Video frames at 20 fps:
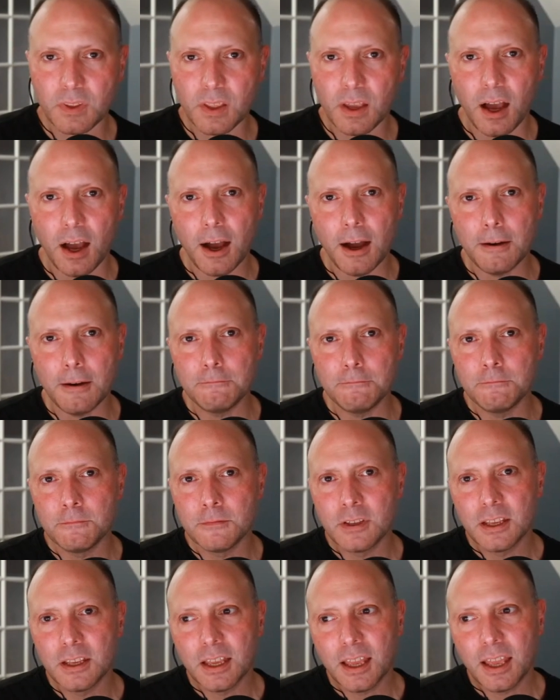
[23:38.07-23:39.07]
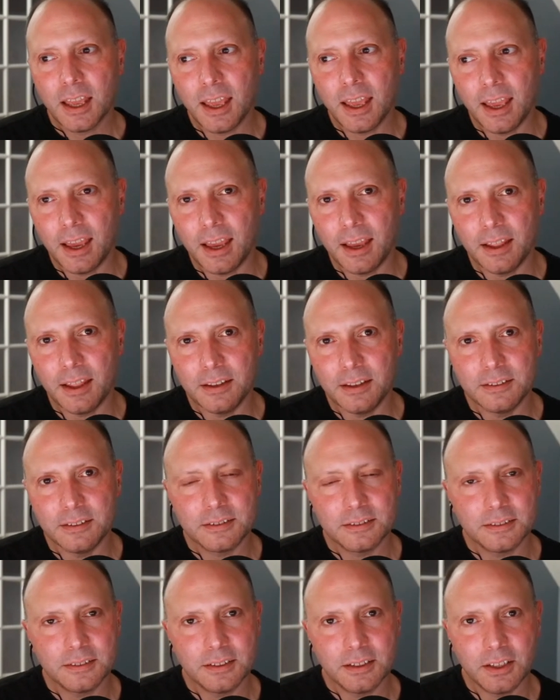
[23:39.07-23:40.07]
um,
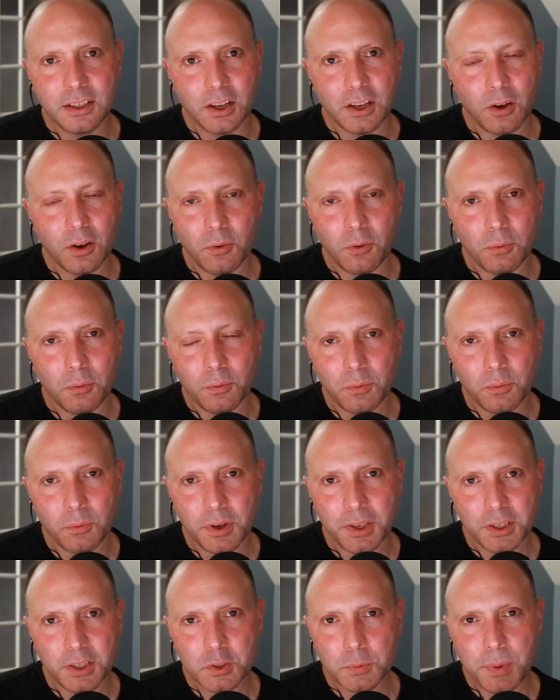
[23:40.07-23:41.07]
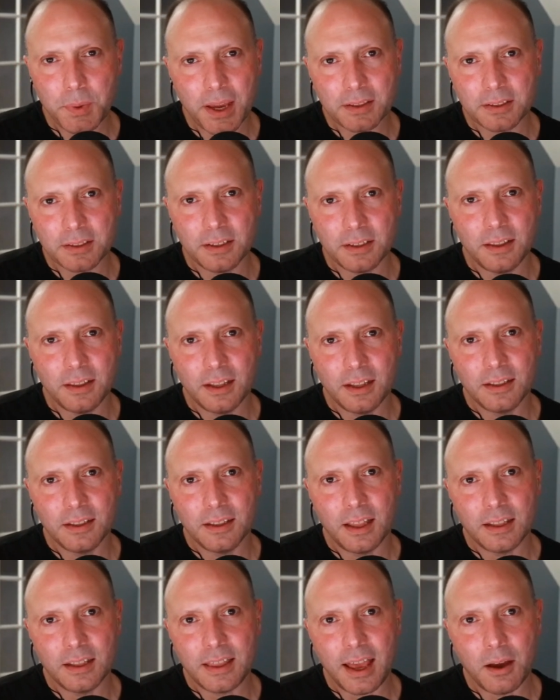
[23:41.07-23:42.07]
and you know we expected that
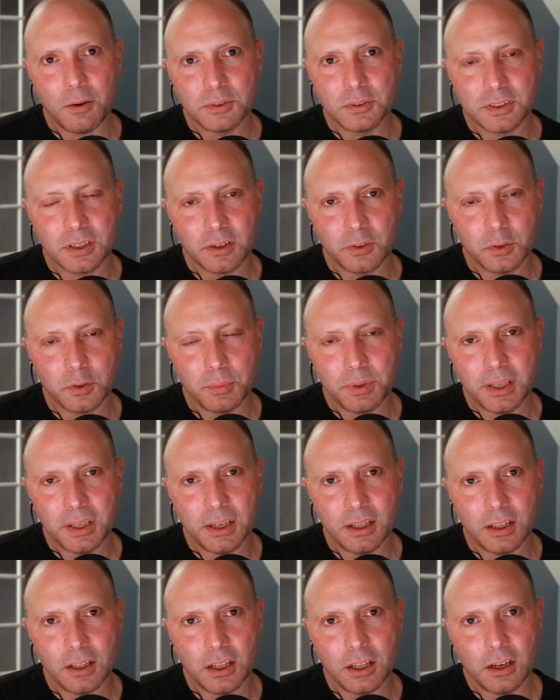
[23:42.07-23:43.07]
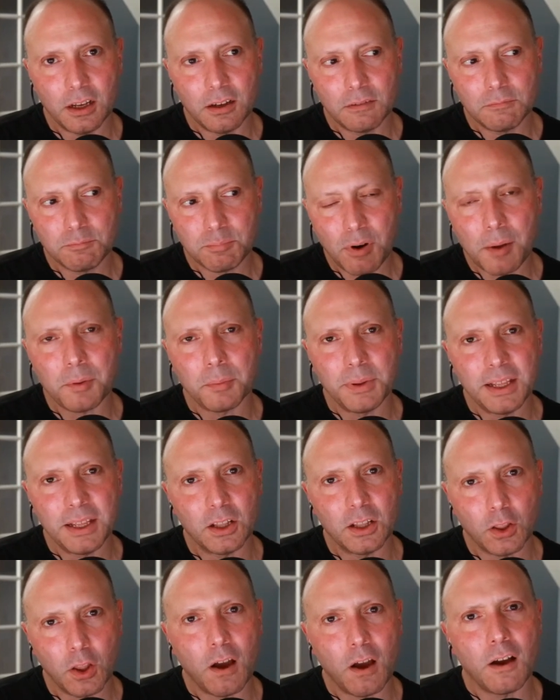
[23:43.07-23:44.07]
that that was going to be a probably
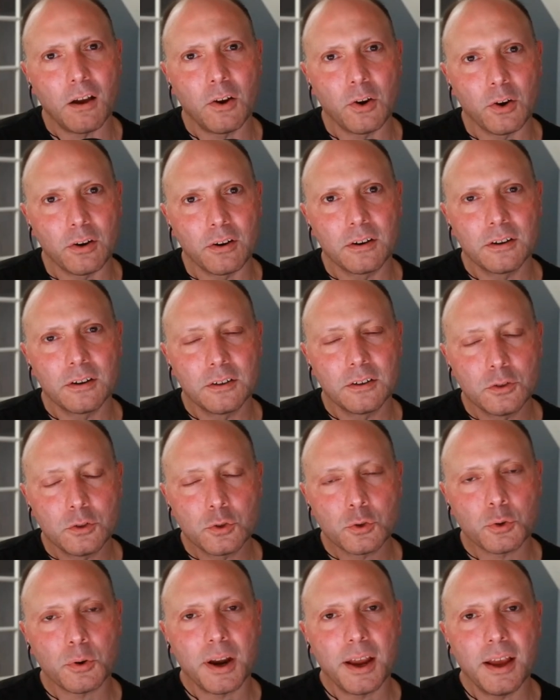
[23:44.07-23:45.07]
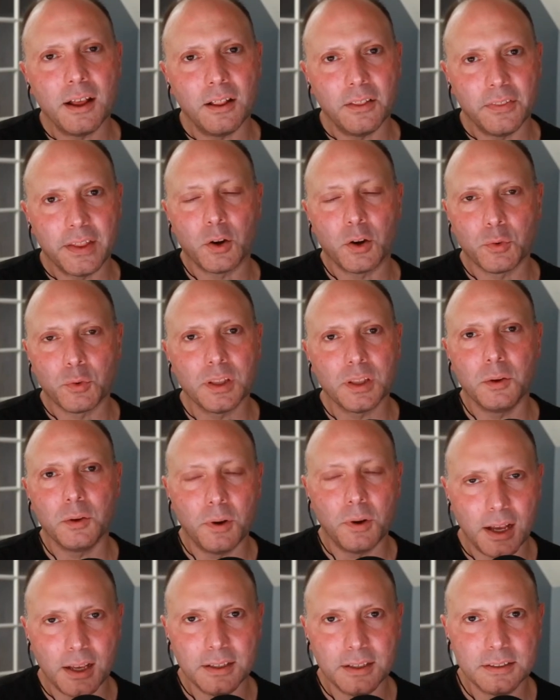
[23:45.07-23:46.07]
a longer trail than it really
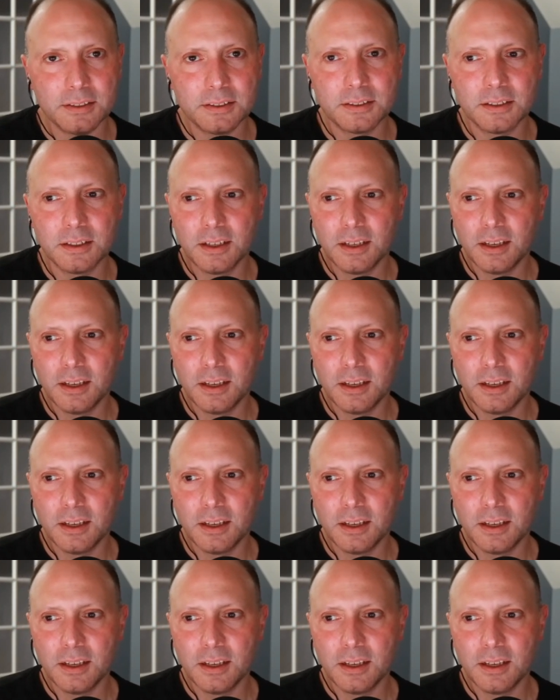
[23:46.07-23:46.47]
was,